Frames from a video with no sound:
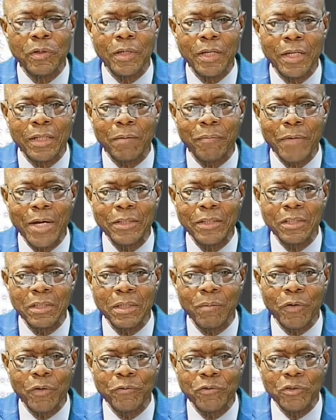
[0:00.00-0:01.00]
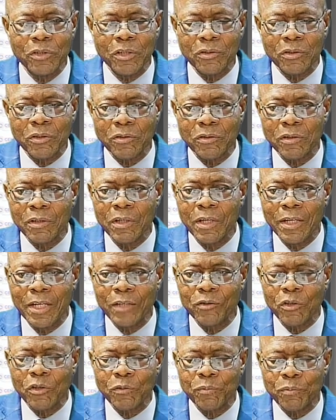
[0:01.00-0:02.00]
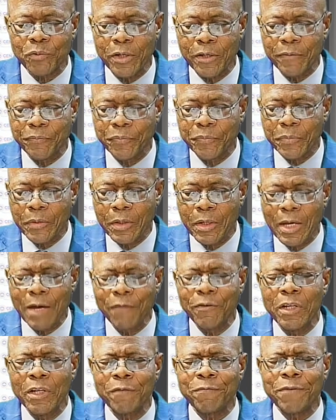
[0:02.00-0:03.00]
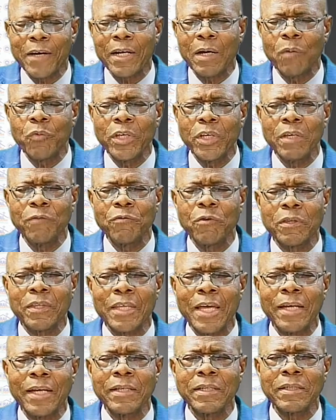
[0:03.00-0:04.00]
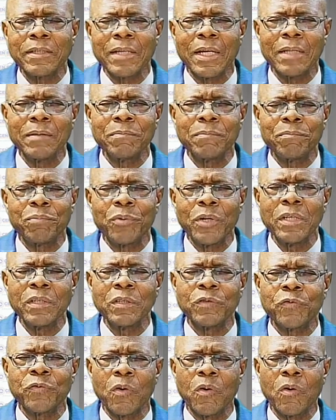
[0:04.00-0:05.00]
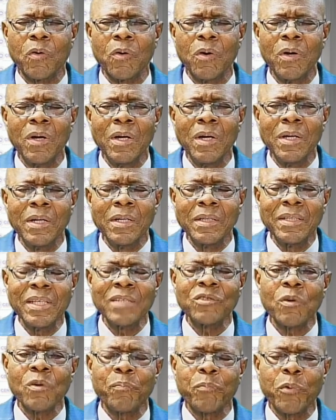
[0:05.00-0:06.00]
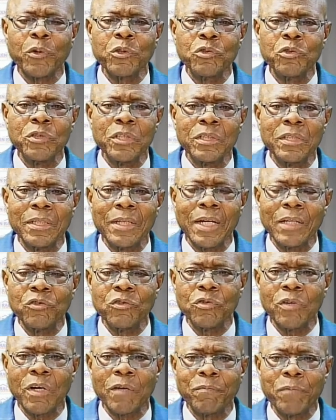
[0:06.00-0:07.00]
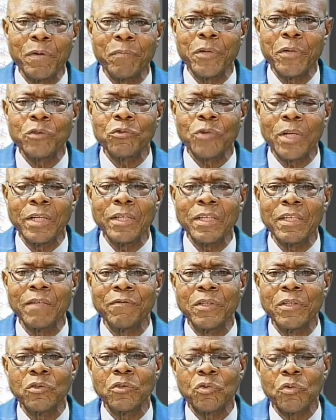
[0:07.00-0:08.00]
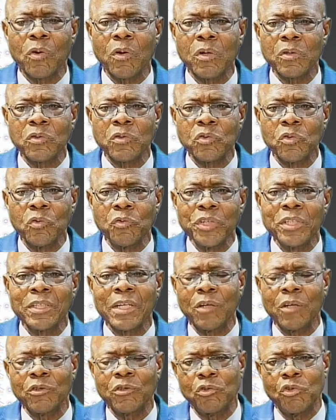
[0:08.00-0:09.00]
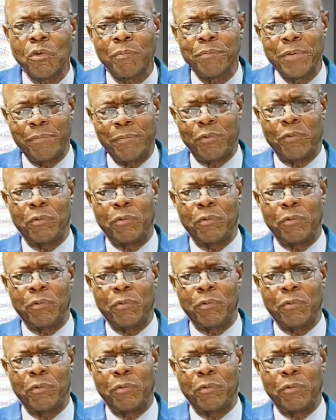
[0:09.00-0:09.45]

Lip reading: In the mighty name of Jesus. Let us pray. Heavenly Father, we give you thanks and praise for this opportunity that you have perpetually given to us to reach out to your people.